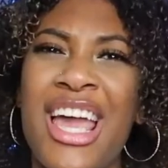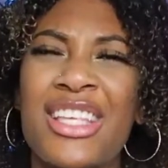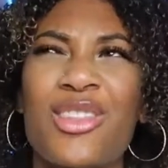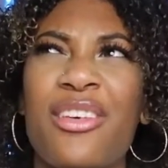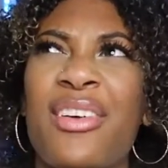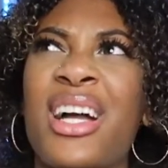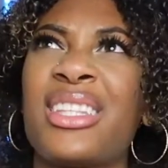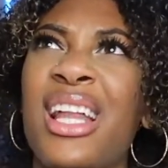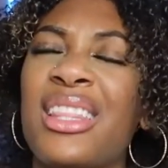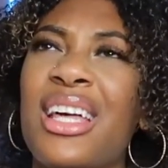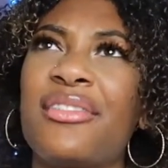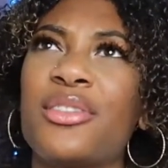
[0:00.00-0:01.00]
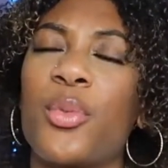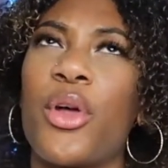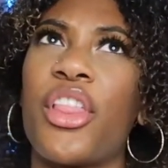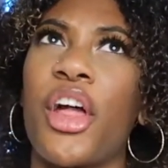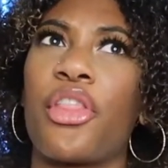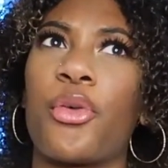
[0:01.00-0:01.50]
So the fact that I left
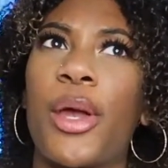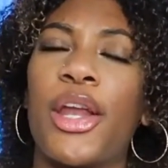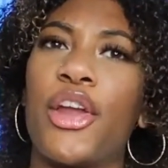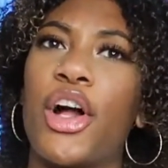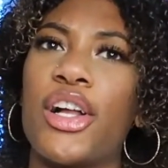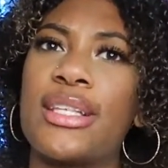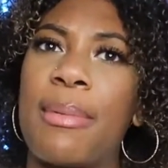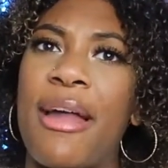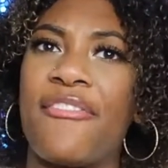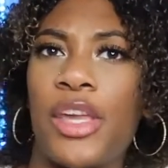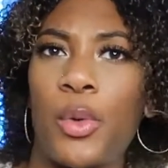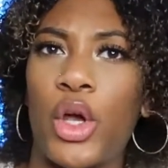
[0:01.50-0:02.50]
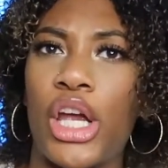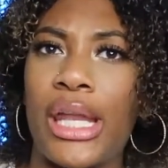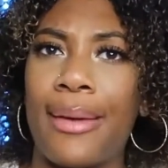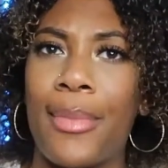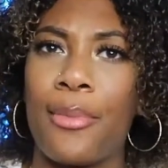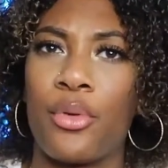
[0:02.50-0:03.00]
with like $300 and my feet were
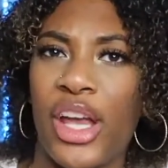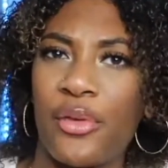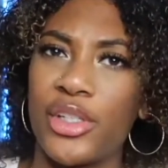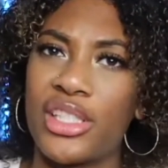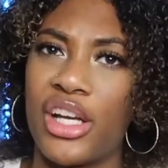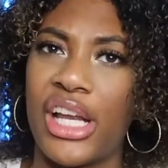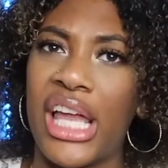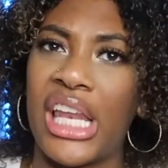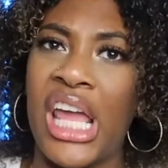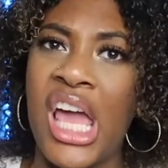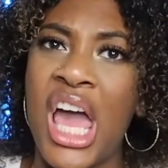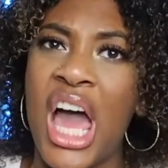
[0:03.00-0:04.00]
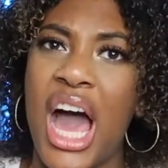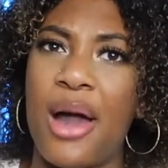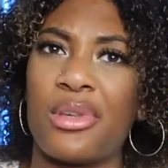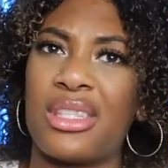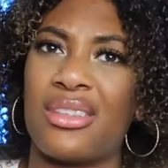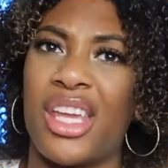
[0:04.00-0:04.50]
hurting and my brain was hurting and I
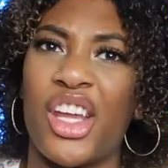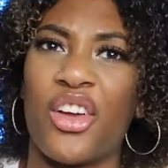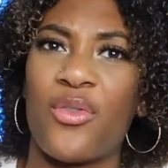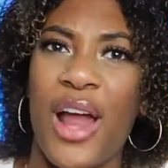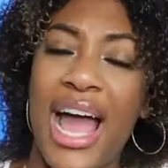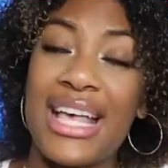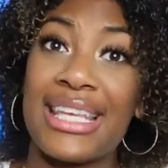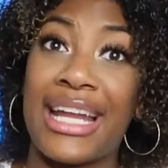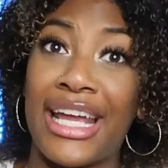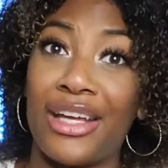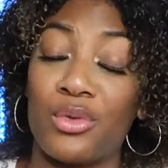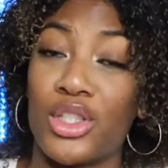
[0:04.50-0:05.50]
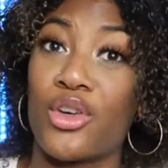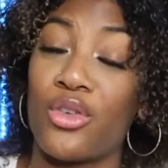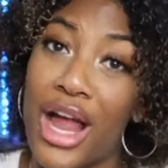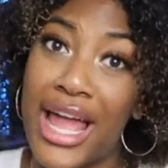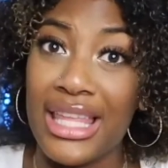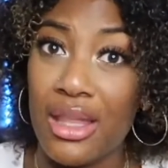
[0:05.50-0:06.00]
was getting harassed and I was
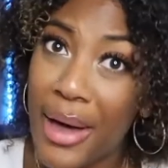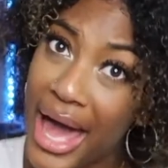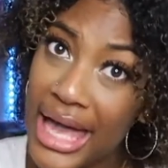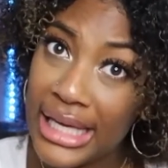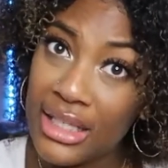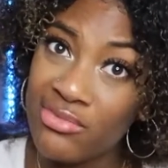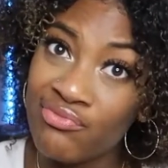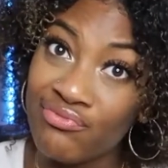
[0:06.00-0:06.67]
crying in the back.